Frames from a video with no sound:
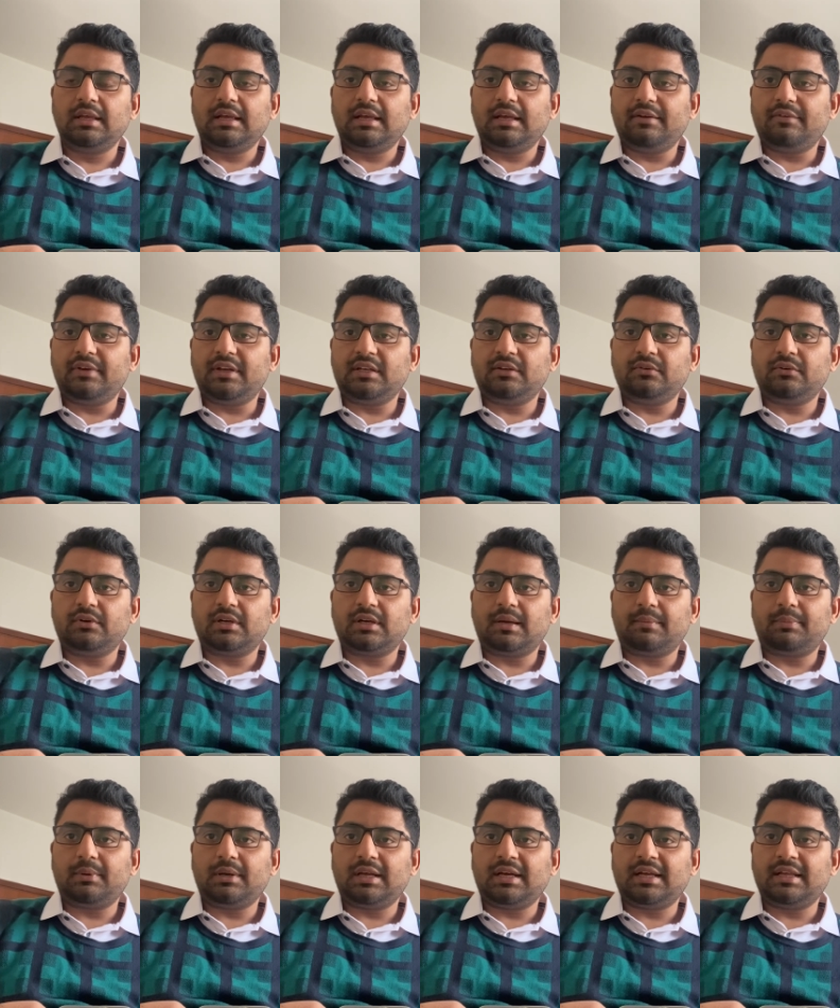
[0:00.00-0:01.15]
when you are
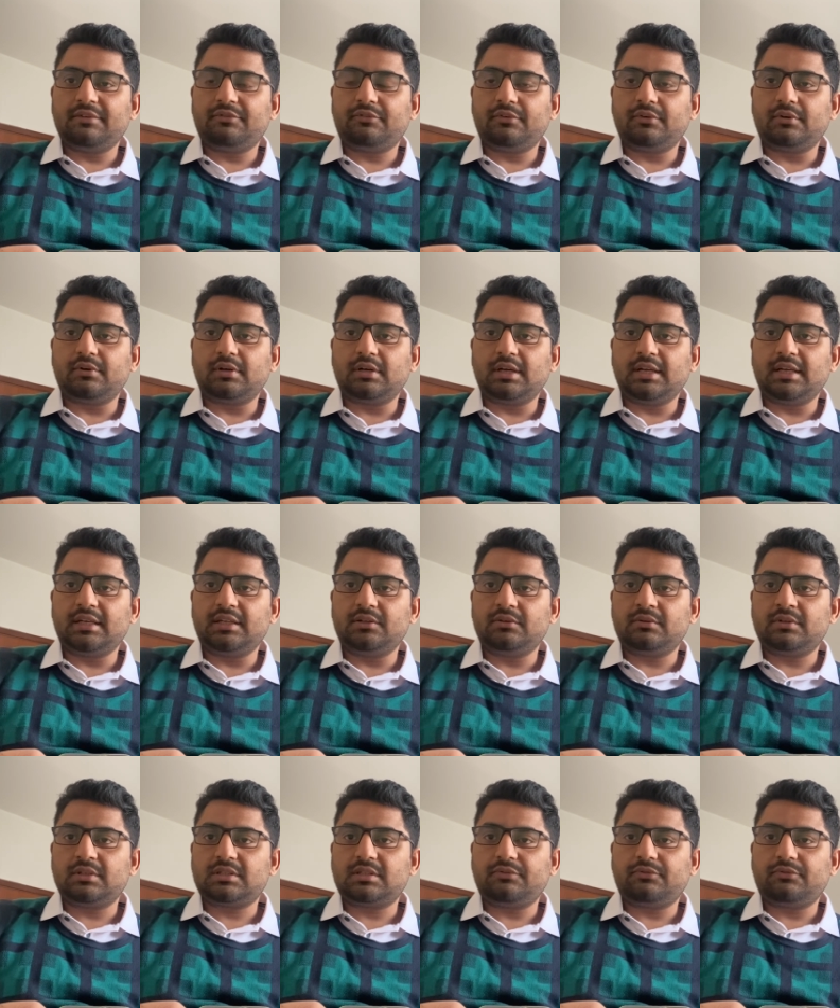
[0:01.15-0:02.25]
apply for any university.